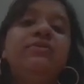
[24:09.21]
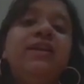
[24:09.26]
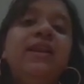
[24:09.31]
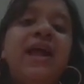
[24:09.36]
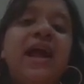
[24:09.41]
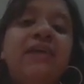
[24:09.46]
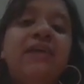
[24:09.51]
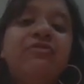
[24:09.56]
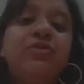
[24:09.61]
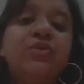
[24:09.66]
will
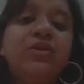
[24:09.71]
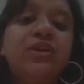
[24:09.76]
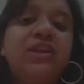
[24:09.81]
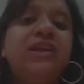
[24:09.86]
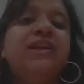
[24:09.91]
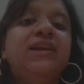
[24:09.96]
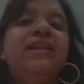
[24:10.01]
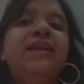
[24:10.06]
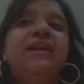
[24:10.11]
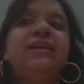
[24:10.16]
have to
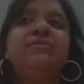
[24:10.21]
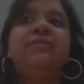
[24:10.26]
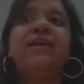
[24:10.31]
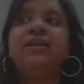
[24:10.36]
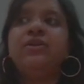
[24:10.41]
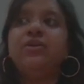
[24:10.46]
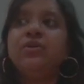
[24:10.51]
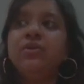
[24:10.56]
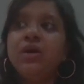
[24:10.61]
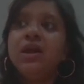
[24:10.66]
create that
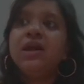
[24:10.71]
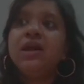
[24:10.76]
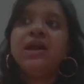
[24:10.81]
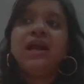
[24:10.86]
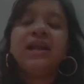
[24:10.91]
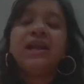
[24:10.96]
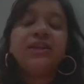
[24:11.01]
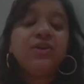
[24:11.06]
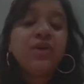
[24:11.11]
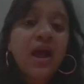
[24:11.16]
value,
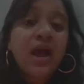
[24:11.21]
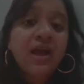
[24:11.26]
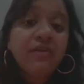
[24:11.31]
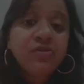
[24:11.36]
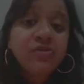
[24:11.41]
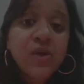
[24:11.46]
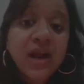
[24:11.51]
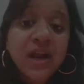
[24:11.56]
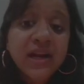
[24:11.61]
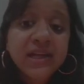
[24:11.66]
and you have
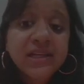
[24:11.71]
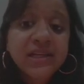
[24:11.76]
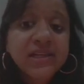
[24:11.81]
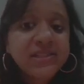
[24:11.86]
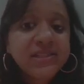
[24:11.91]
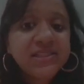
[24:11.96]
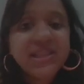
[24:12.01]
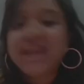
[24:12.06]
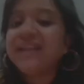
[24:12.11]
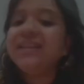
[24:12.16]
to
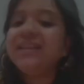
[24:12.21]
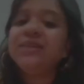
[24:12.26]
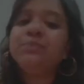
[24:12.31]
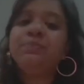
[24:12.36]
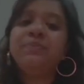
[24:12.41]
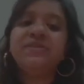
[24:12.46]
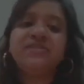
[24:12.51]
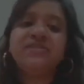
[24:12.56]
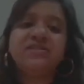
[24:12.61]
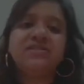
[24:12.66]
understand the
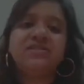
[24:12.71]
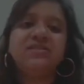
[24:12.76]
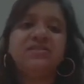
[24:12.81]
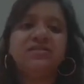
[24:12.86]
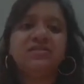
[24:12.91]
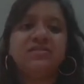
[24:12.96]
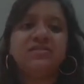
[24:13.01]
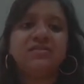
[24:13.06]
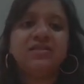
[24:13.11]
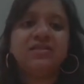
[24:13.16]

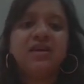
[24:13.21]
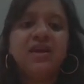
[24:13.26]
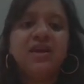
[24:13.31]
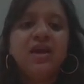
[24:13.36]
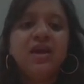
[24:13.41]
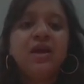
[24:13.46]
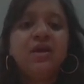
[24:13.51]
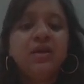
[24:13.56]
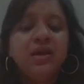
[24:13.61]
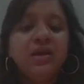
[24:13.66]
business.
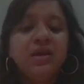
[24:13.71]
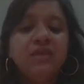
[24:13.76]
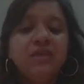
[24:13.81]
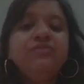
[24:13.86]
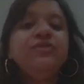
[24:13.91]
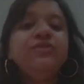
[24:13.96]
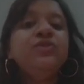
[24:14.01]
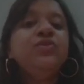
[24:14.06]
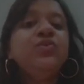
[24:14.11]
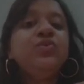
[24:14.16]

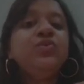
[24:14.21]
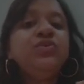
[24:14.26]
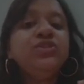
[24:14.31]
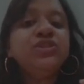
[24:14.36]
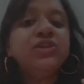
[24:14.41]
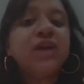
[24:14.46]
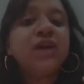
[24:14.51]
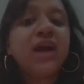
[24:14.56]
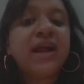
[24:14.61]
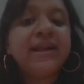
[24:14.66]
If you
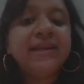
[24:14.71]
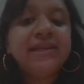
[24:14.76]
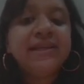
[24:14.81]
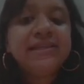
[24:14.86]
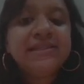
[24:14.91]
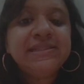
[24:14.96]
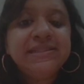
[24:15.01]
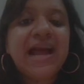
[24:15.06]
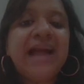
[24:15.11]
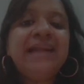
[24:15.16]

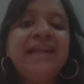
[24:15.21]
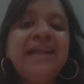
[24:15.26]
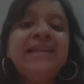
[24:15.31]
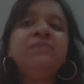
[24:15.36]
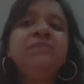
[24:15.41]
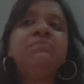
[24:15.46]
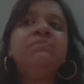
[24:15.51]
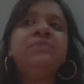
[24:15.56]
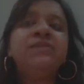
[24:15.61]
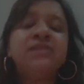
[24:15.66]
understand
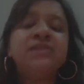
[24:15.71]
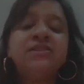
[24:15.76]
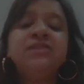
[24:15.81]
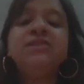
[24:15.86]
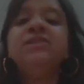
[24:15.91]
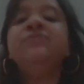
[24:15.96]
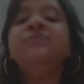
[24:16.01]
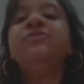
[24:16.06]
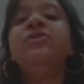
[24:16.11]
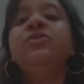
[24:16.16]
the
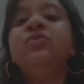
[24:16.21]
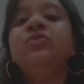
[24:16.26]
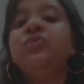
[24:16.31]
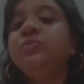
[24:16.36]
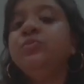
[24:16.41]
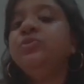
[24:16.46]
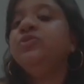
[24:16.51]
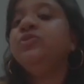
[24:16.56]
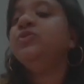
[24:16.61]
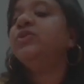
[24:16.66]
business for
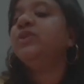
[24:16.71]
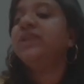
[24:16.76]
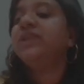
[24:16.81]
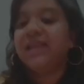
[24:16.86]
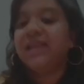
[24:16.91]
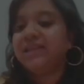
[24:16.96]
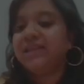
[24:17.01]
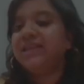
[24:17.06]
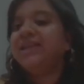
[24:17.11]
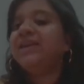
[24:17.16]
whom you're
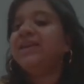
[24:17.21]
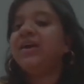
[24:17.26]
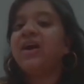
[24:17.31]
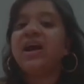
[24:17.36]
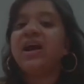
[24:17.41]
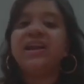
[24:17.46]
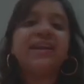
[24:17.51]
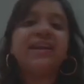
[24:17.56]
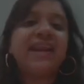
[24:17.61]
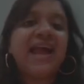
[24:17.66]
creating
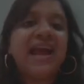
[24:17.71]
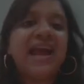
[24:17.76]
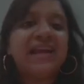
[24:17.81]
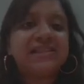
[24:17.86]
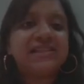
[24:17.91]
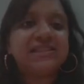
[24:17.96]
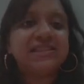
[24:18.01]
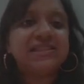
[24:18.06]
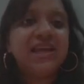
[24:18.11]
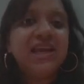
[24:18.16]

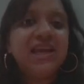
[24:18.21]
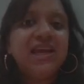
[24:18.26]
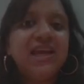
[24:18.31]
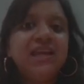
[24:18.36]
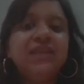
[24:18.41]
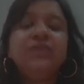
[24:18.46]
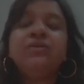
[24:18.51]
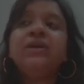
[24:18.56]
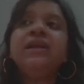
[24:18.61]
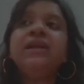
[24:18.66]
contracts,
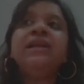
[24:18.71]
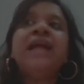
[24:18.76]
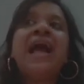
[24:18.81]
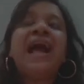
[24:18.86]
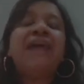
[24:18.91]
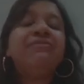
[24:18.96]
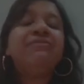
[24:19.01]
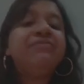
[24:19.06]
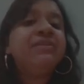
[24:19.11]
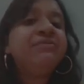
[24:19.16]
you can
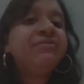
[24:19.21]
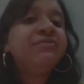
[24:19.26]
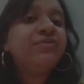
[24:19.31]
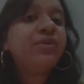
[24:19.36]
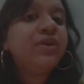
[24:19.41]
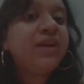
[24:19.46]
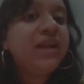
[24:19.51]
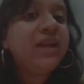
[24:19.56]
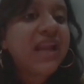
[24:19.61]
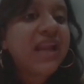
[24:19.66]
have them for
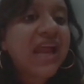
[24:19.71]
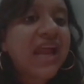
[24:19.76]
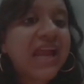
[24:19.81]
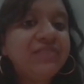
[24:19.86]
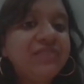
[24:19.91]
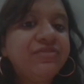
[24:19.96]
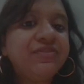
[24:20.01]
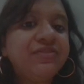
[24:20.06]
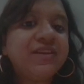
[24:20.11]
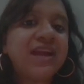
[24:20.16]
a
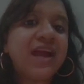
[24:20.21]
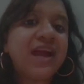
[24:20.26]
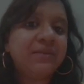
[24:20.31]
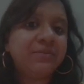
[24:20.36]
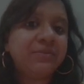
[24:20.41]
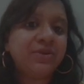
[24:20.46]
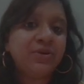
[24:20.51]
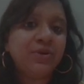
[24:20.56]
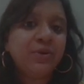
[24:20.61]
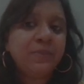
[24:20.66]

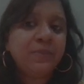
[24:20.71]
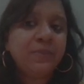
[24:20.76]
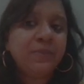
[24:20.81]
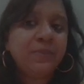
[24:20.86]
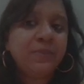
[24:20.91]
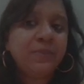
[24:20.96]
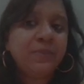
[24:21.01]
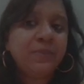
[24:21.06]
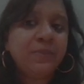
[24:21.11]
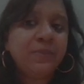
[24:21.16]
lifetime.
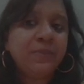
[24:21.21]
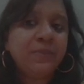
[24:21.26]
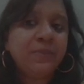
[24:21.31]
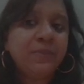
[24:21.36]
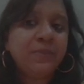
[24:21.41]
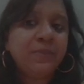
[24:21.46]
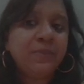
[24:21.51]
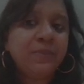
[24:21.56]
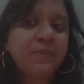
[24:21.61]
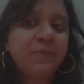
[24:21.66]
They
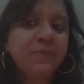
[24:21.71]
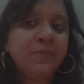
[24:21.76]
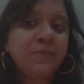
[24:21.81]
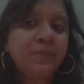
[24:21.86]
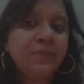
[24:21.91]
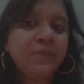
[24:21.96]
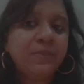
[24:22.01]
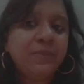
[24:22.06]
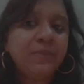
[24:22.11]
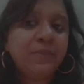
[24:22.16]
will
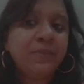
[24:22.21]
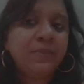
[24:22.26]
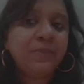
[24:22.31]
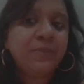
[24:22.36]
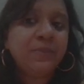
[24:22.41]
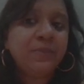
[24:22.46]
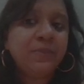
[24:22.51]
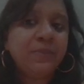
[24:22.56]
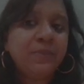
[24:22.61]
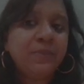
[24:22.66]
never dodge you,